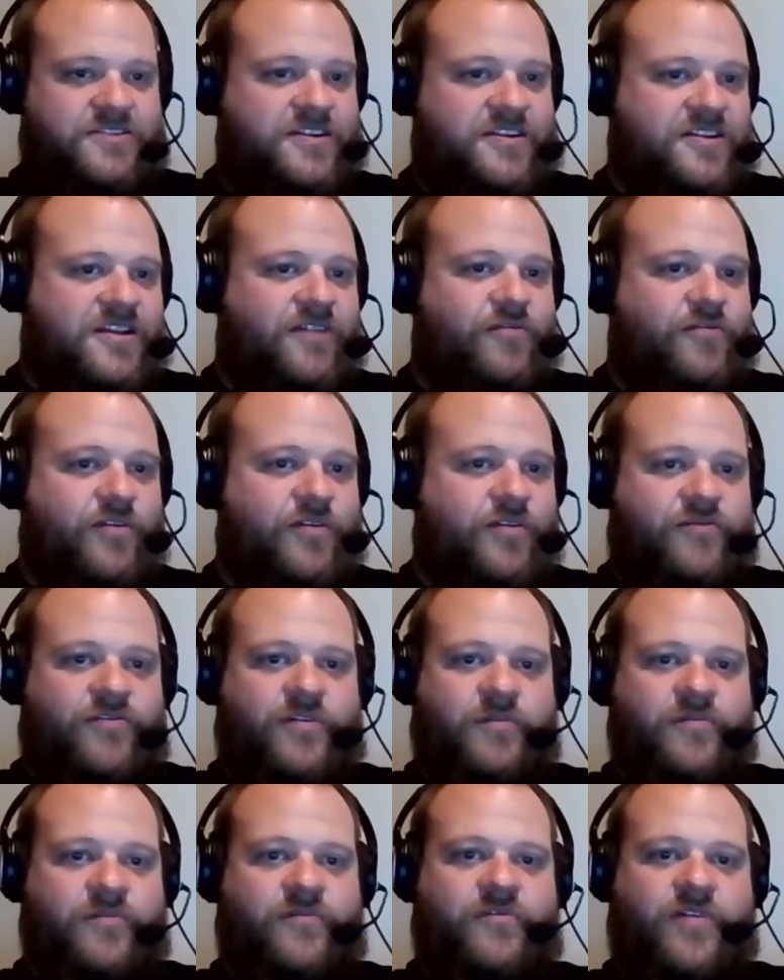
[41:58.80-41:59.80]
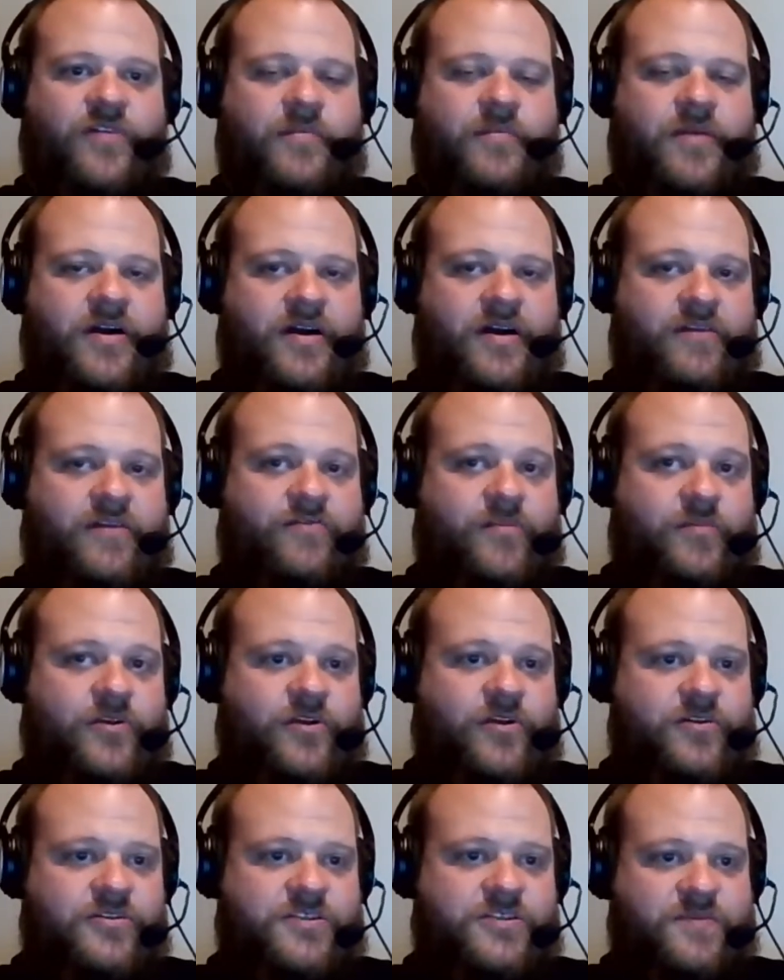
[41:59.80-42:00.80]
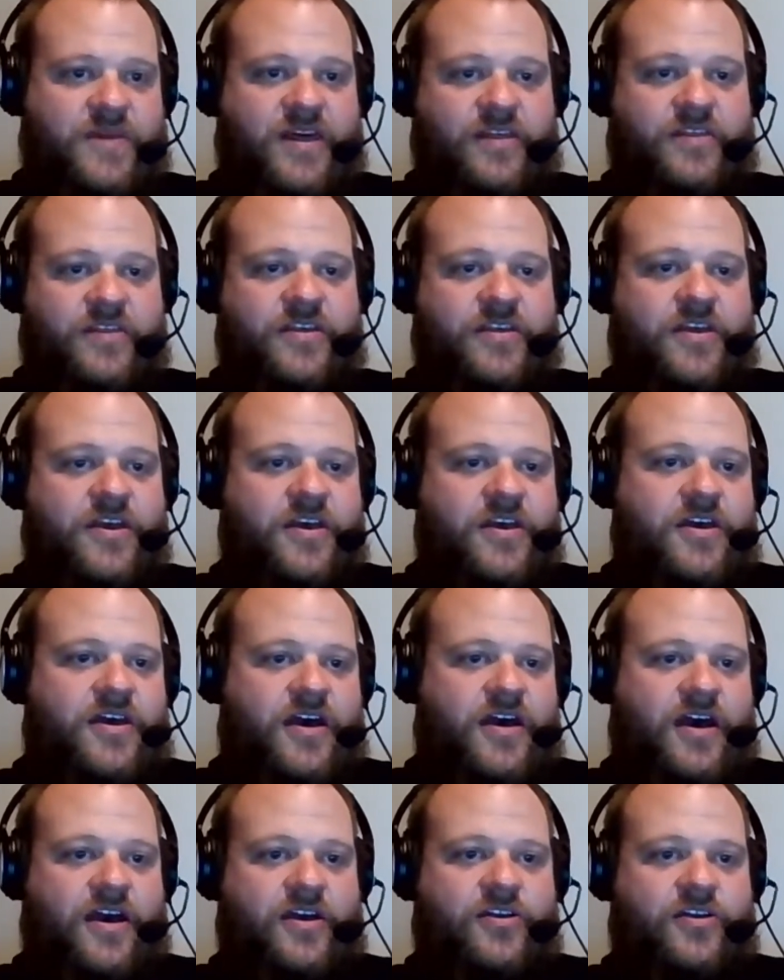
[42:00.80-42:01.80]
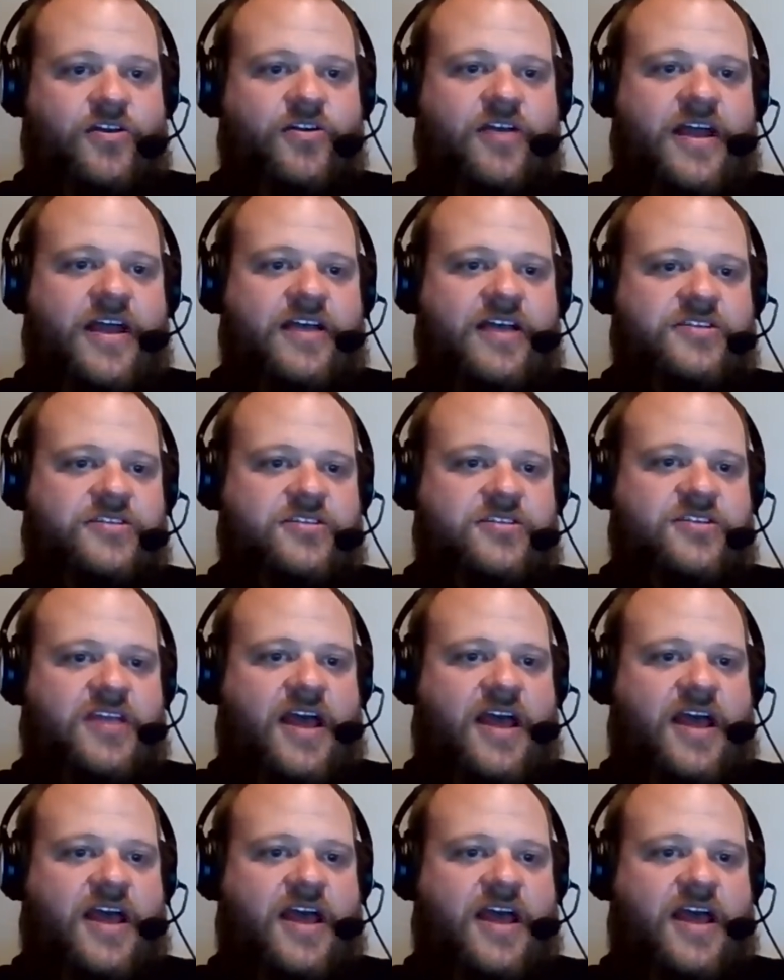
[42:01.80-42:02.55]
a tough one from Kurt Smith. Kurt asks,